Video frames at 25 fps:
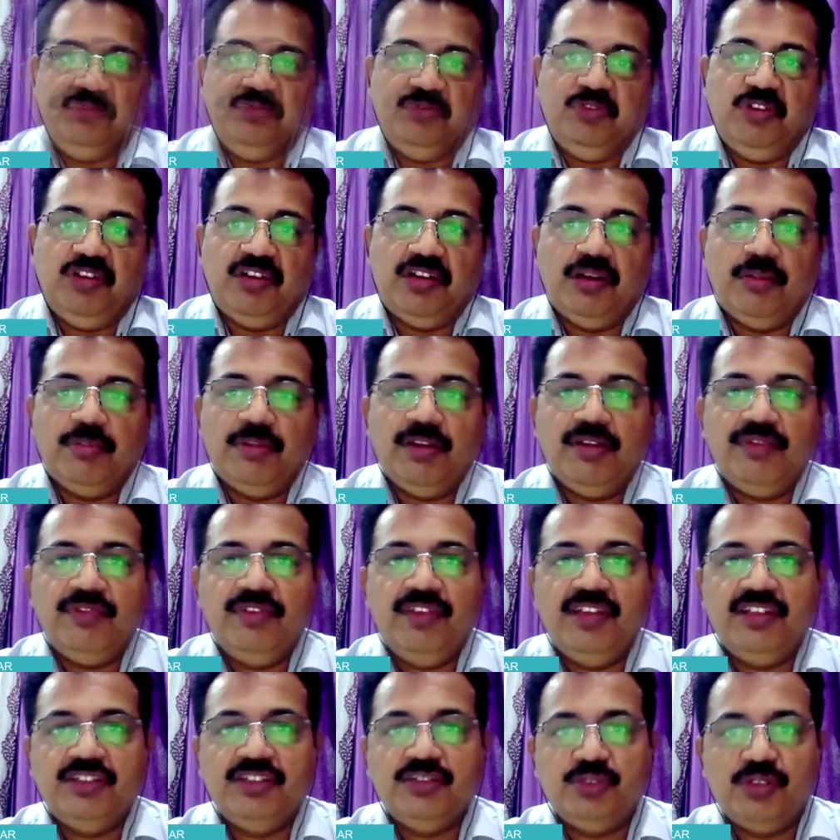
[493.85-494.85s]
For a couple of
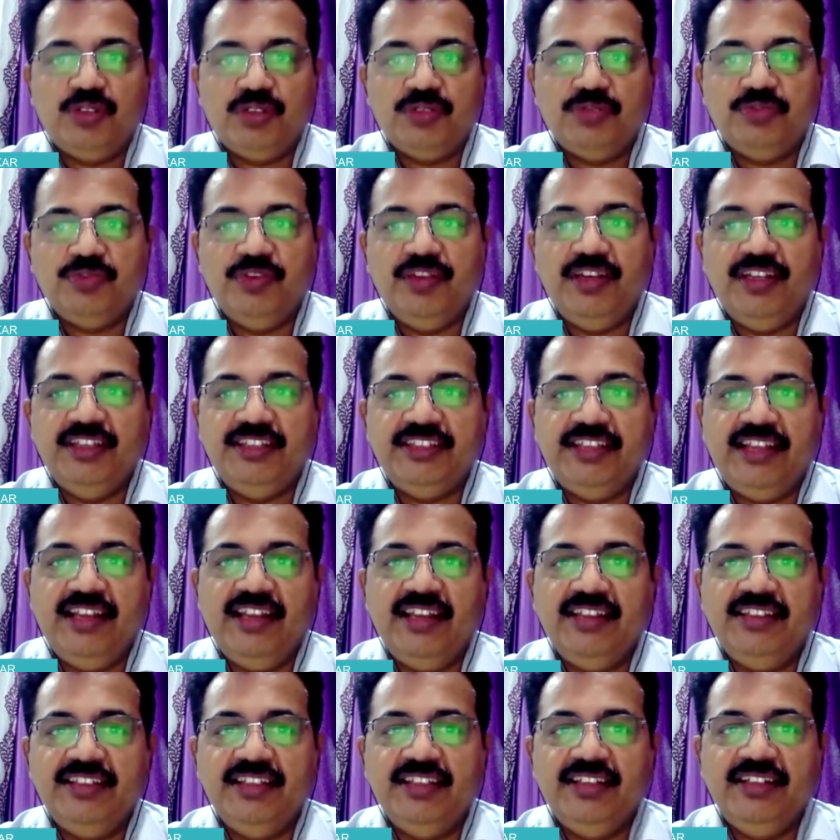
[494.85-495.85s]
years it was very
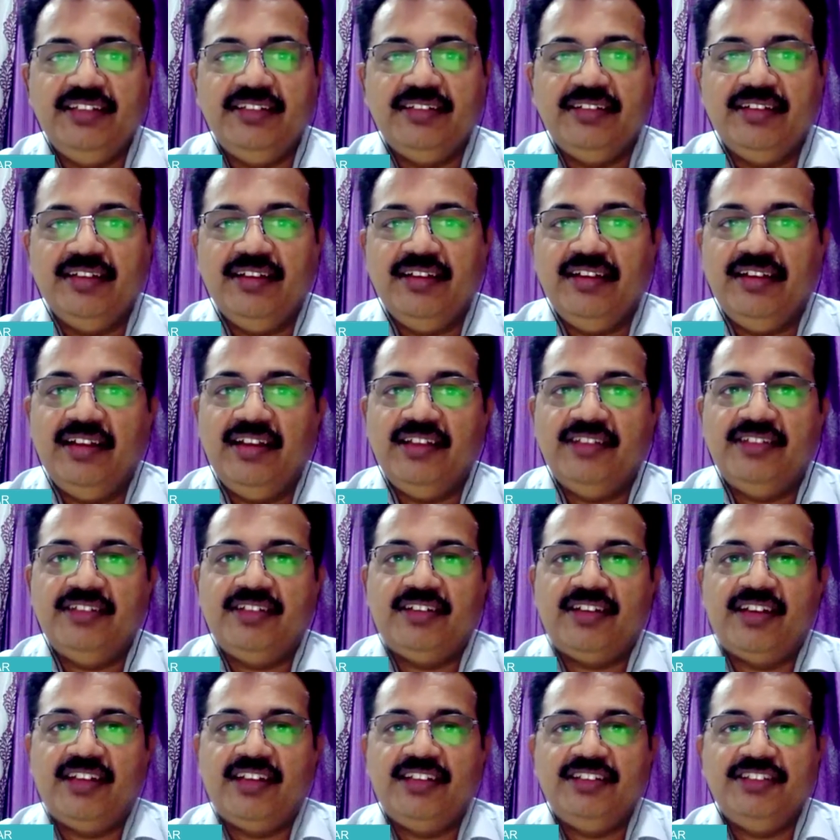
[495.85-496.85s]
challenging, as the
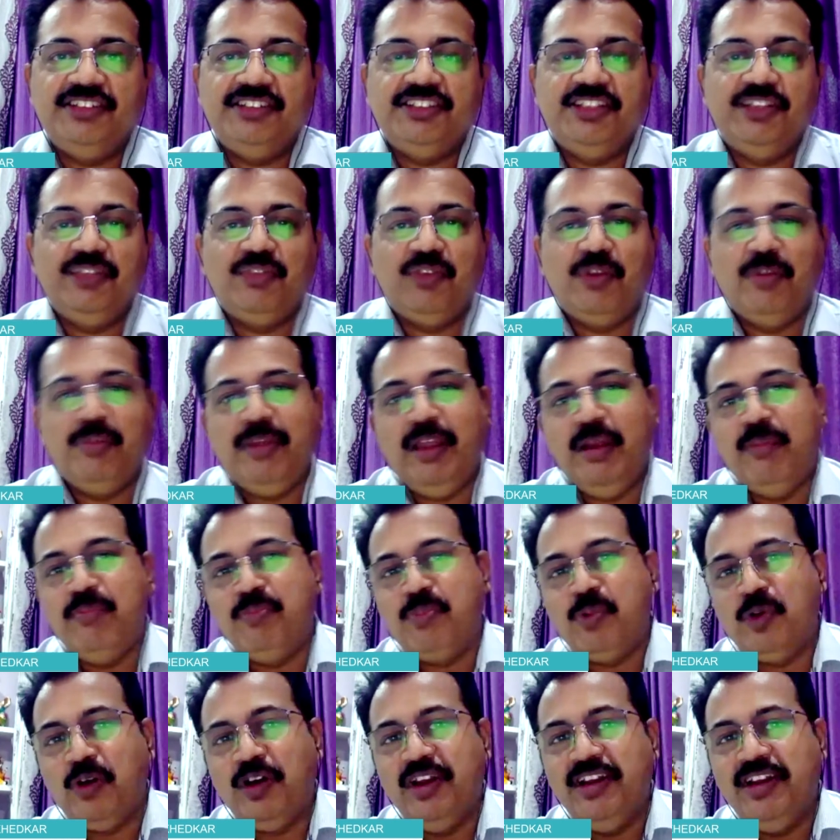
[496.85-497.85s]
transition from
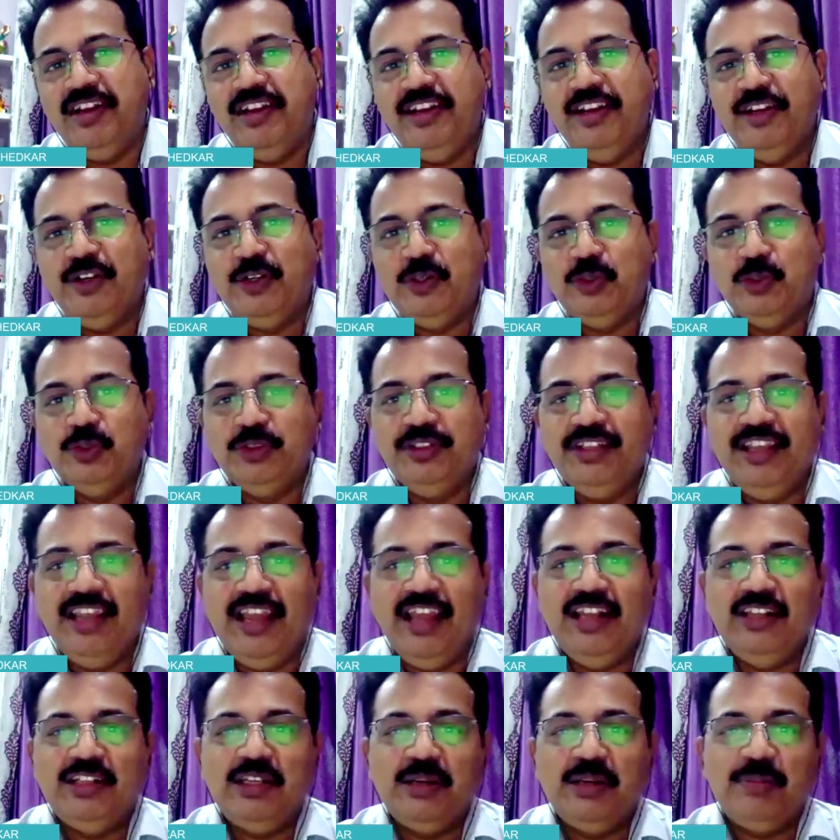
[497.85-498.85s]
employee to the
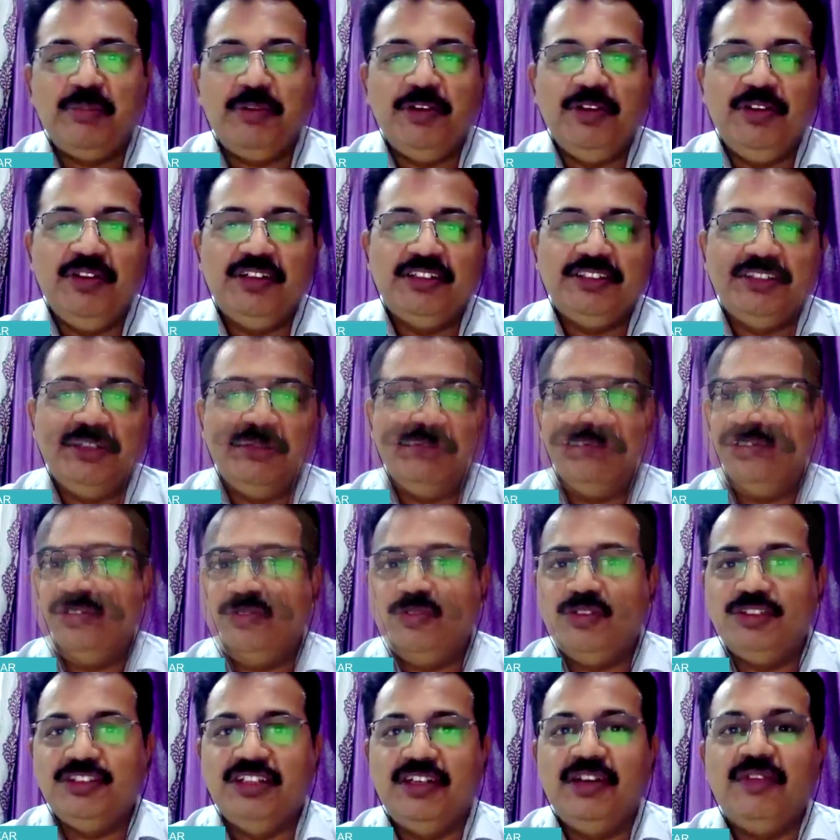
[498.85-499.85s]
entrepreneurship
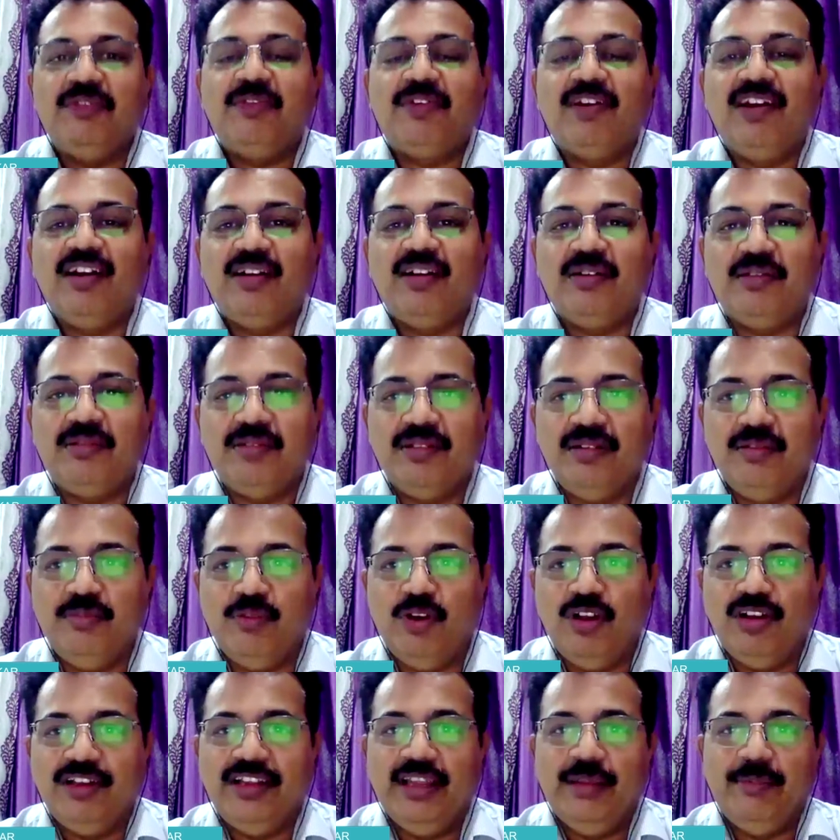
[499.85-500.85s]
was a different
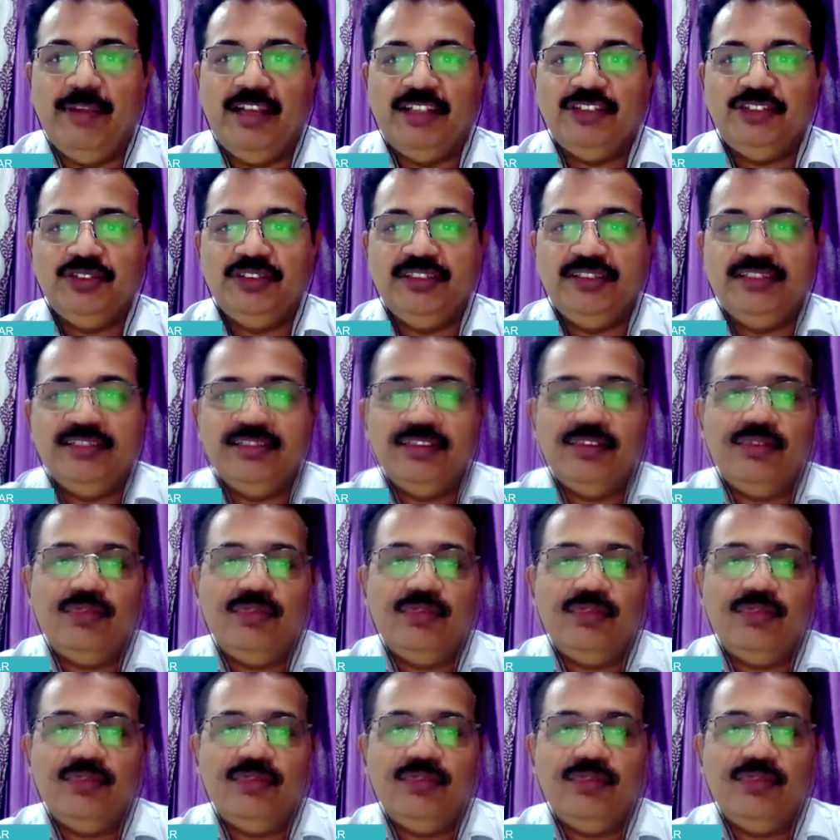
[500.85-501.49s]
ball game actually.